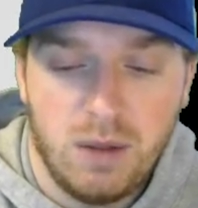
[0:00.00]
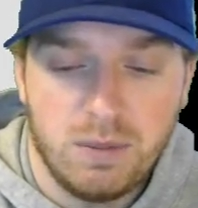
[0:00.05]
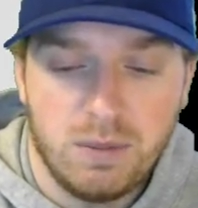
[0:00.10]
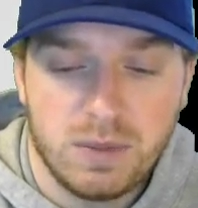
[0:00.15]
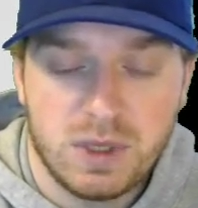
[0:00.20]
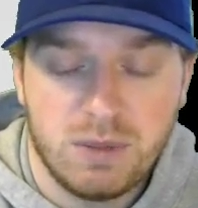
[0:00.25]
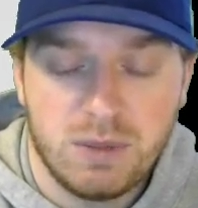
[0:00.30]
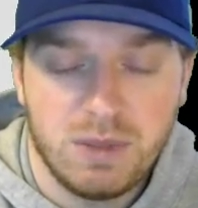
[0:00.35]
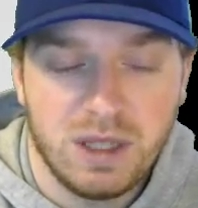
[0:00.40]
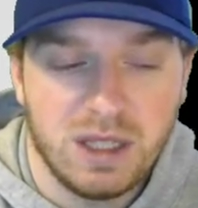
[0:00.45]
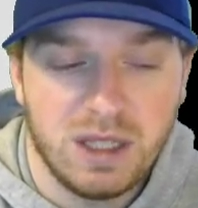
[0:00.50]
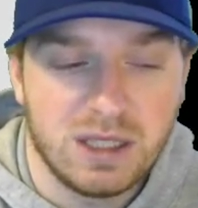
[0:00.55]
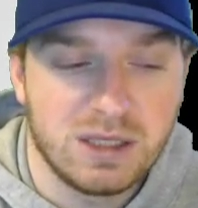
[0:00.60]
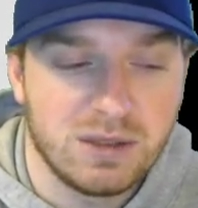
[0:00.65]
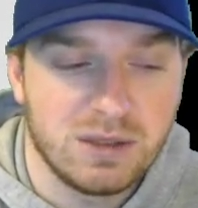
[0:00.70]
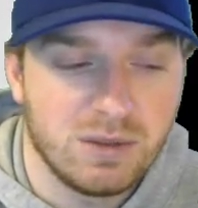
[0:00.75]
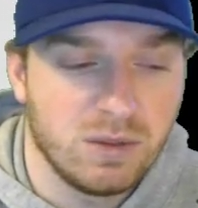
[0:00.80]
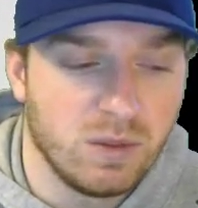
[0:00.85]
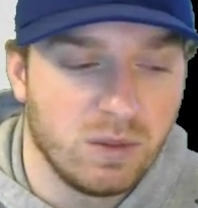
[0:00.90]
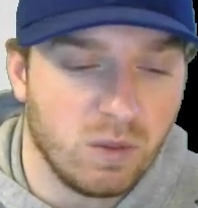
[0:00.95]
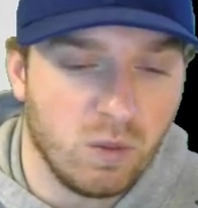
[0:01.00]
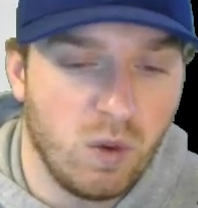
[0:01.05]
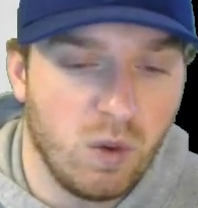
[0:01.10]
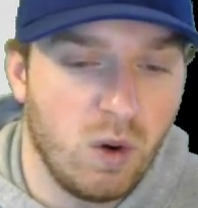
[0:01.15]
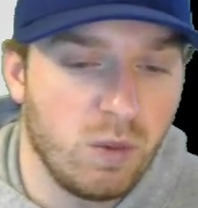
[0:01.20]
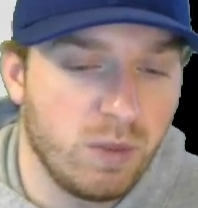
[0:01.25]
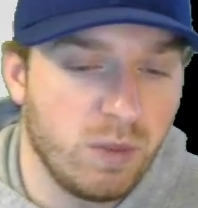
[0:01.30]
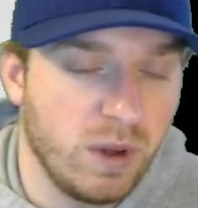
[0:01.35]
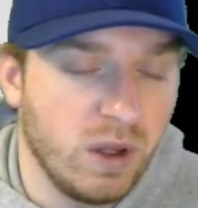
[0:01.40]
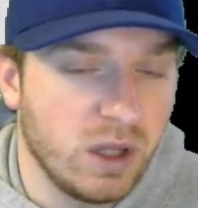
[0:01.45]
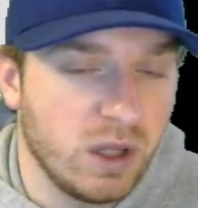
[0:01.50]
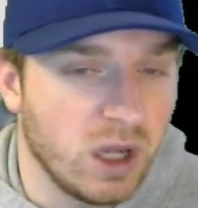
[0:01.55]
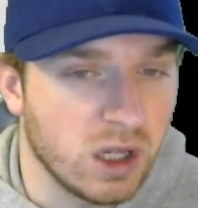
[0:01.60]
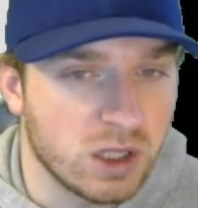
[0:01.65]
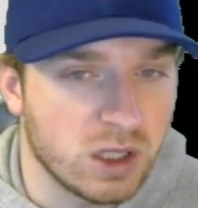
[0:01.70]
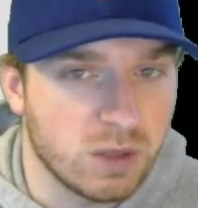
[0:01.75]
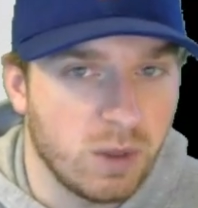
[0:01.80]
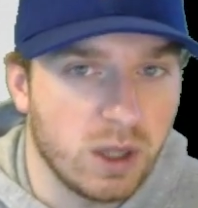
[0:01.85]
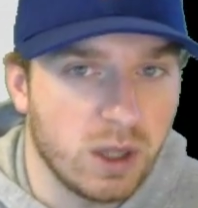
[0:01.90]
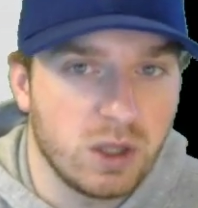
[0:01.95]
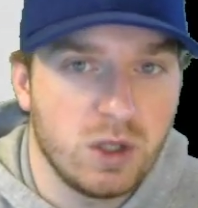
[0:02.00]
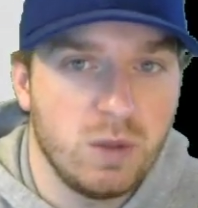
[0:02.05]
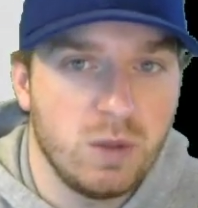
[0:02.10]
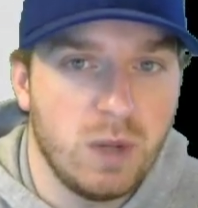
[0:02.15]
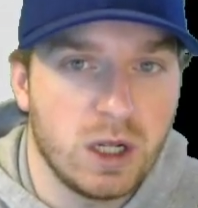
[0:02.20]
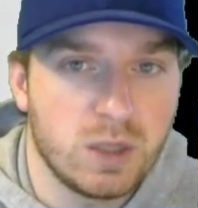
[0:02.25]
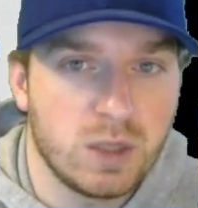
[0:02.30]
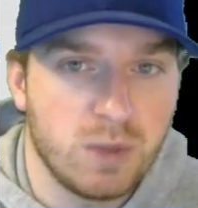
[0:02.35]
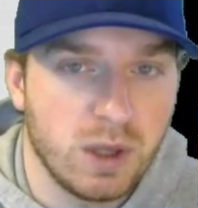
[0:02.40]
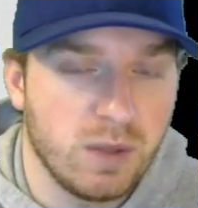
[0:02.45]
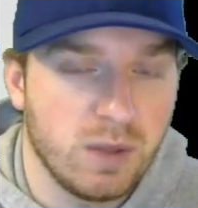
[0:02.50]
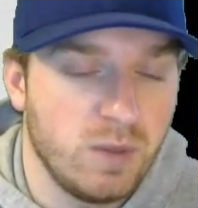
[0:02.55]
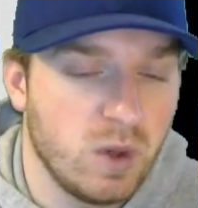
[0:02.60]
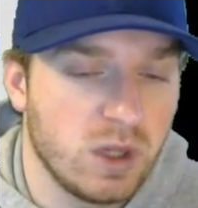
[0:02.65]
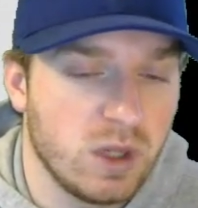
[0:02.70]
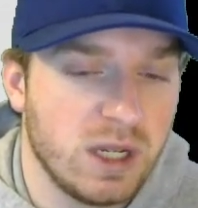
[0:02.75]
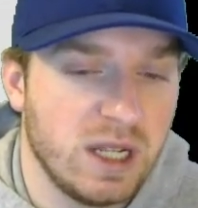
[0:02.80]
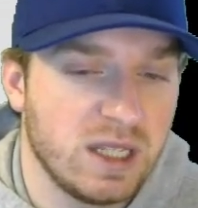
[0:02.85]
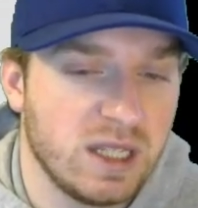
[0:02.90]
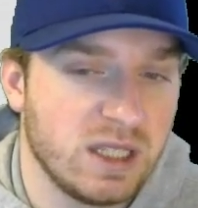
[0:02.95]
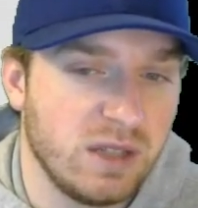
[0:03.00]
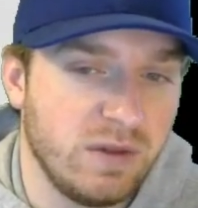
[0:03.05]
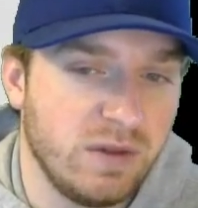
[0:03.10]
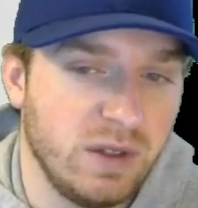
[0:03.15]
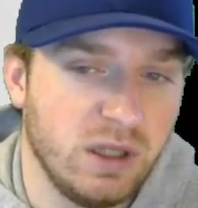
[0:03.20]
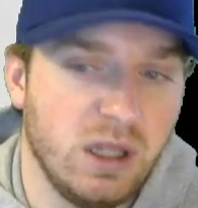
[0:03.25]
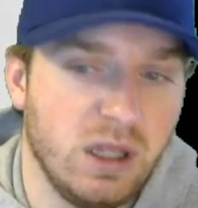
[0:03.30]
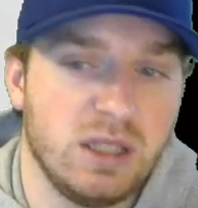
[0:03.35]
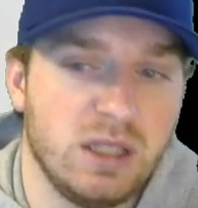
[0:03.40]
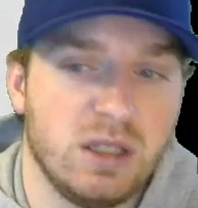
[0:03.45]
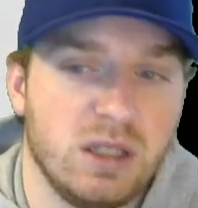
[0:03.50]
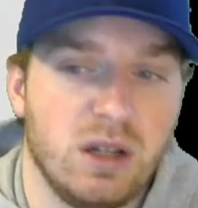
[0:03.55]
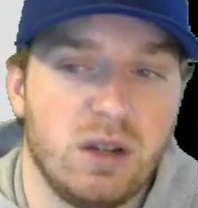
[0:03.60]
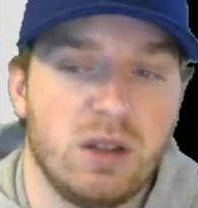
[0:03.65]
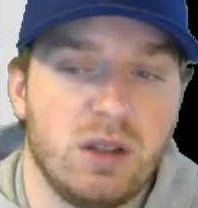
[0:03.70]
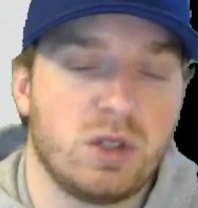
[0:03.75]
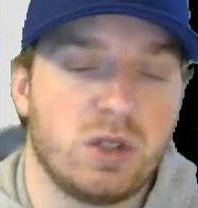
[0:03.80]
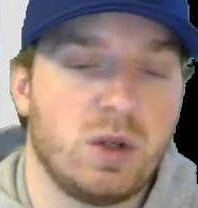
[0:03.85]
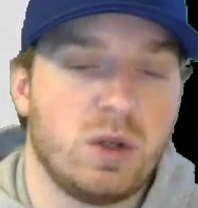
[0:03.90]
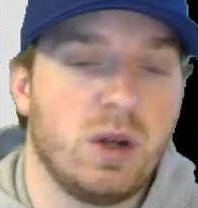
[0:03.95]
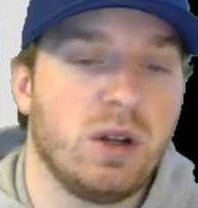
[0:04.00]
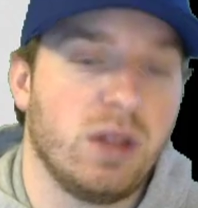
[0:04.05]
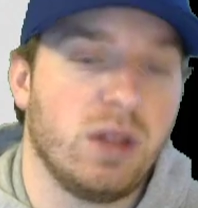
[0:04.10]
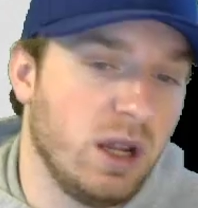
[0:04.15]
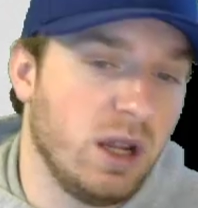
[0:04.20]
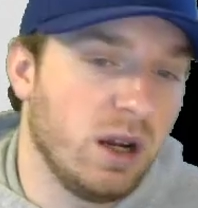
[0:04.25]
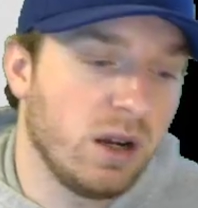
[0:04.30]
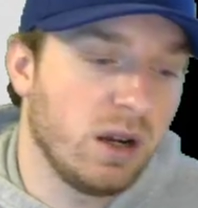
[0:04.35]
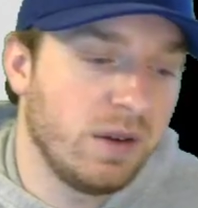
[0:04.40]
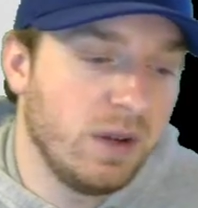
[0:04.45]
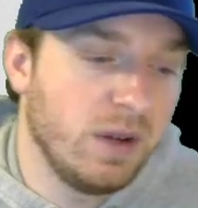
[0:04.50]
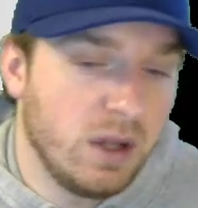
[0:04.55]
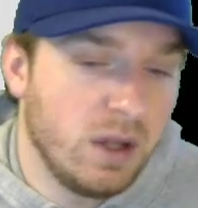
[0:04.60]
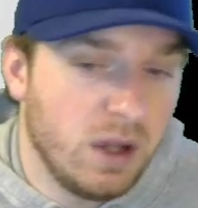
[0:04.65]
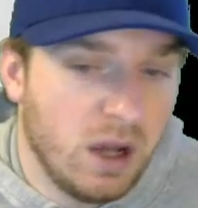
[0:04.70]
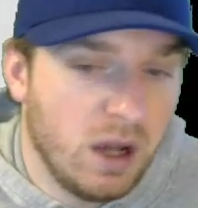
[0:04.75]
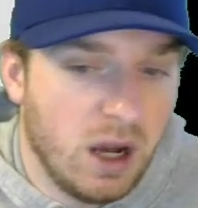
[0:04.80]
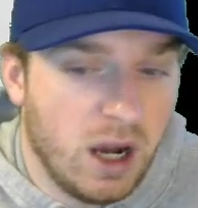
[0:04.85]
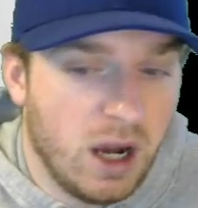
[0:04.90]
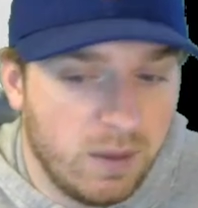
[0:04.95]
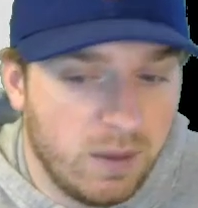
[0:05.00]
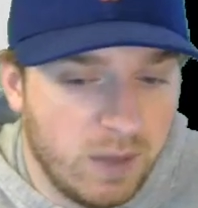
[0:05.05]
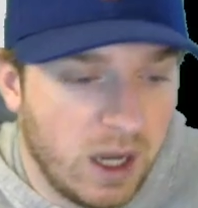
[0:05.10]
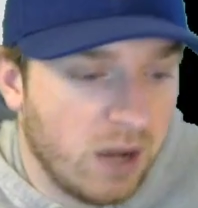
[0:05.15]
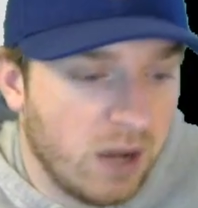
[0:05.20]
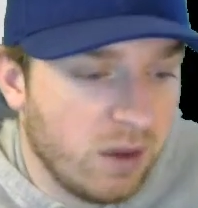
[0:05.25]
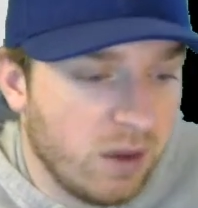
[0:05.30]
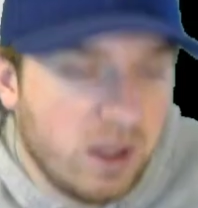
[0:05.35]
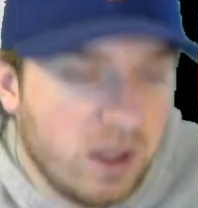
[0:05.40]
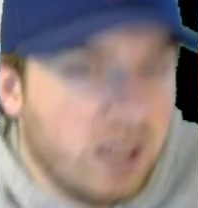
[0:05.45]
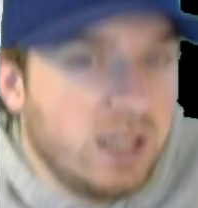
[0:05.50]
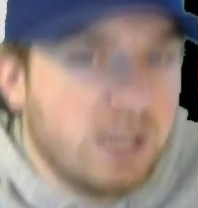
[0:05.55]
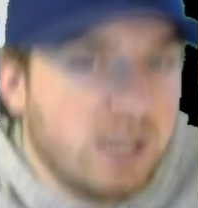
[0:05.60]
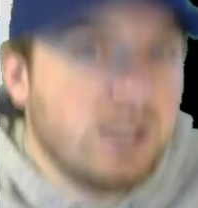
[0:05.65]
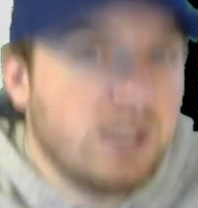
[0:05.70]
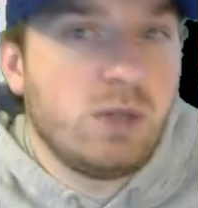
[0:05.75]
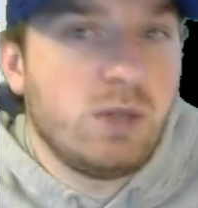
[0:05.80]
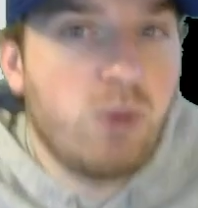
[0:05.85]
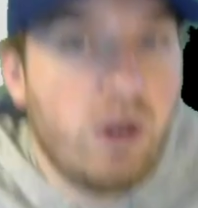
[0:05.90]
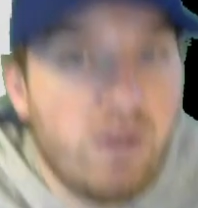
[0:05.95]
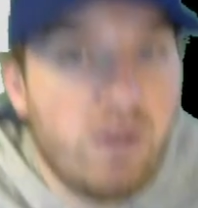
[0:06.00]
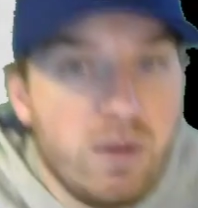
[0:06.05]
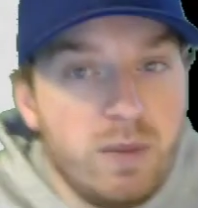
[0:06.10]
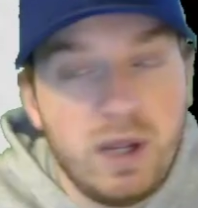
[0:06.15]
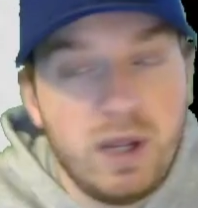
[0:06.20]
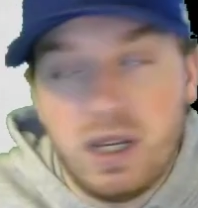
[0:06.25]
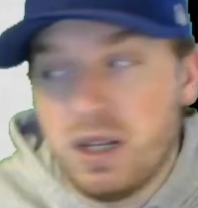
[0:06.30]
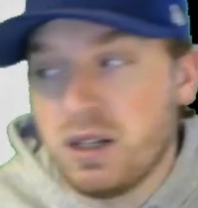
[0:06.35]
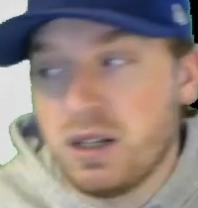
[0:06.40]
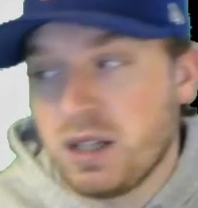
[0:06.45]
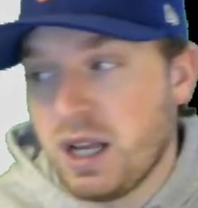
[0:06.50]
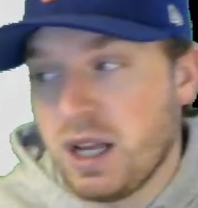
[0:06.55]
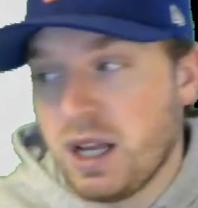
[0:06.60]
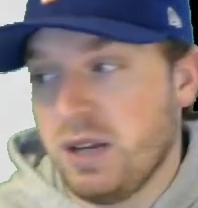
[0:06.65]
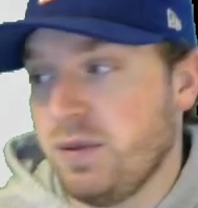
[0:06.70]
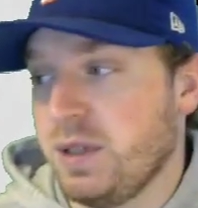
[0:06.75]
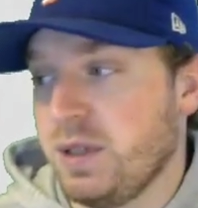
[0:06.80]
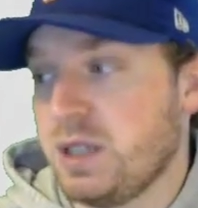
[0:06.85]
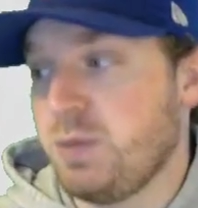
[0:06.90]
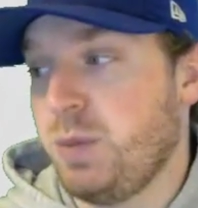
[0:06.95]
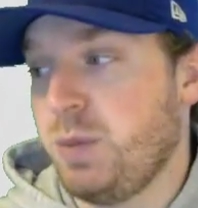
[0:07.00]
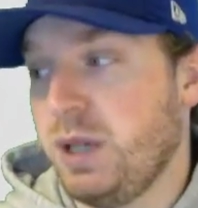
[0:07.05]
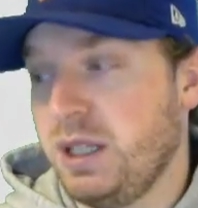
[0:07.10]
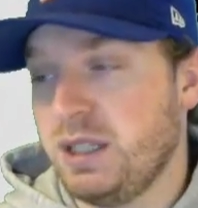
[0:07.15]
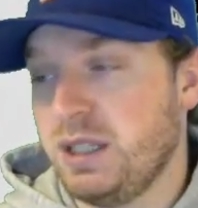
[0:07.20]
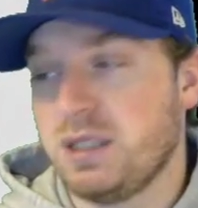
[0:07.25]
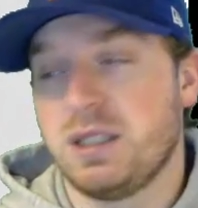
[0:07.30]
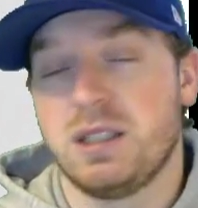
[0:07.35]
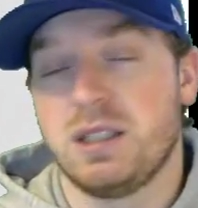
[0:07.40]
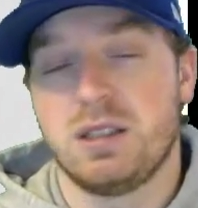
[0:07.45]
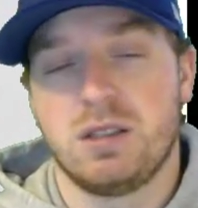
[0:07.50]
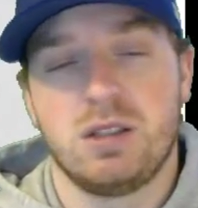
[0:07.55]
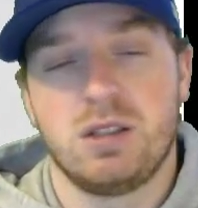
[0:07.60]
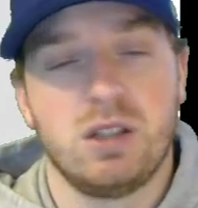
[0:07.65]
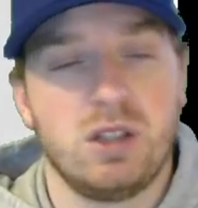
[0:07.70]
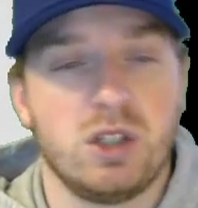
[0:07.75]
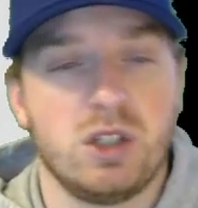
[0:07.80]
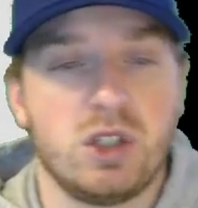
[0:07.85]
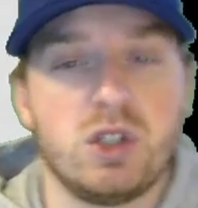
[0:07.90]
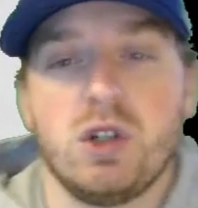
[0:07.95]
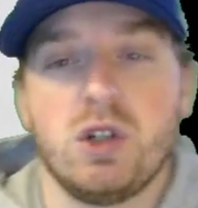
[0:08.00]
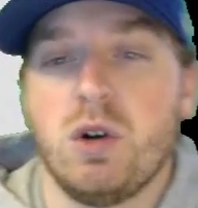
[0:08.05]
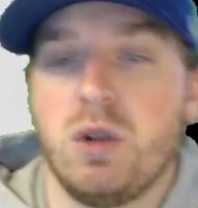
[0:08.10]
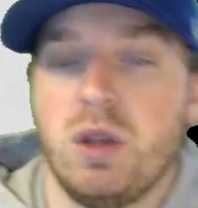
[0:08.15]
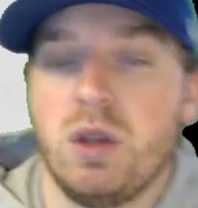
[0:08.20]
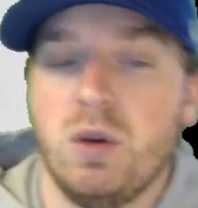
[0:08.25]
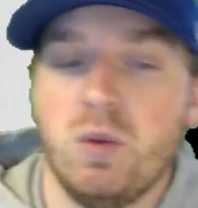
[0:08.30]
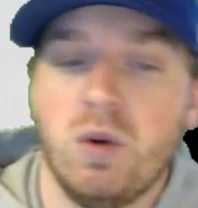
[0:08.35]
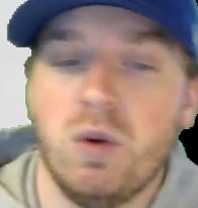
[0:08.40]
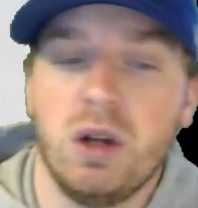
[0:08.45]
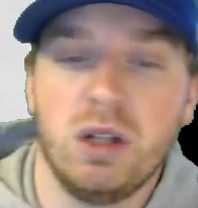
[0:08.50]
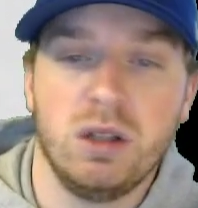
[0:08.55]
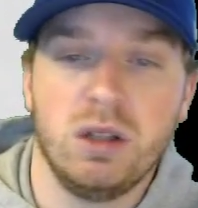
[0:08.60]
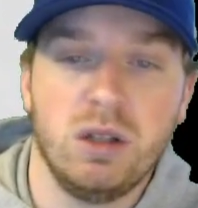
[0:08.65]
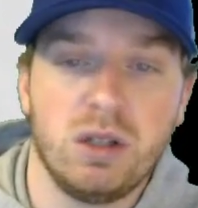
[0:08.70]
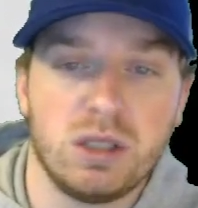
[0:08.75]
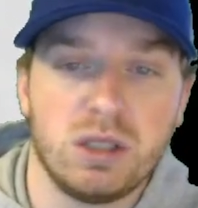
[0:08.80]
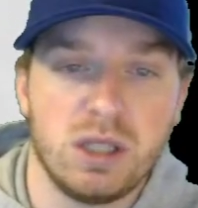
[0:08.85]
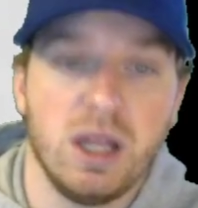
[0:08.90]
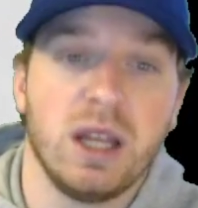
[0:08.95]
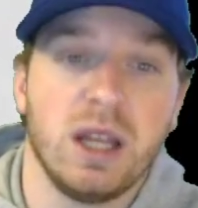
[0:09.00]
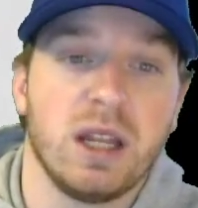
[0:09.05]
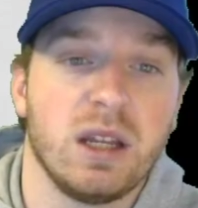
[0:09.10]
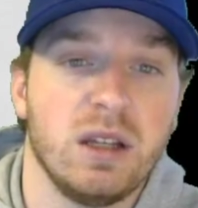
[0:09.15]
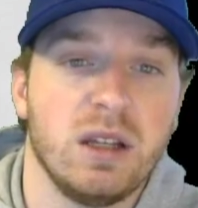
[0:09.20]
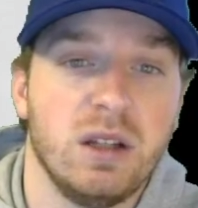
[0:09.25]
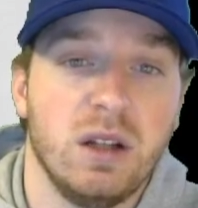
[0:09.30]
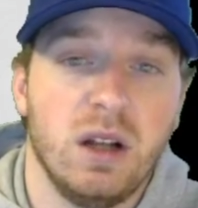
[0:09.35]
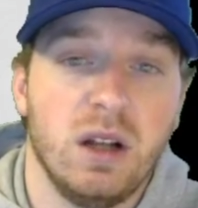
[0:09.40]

something that won't be touched on too much, but the more dense the field lines are, the stronger they are. Now, the easiest way for me to kind of explain this is to just show you what it looks like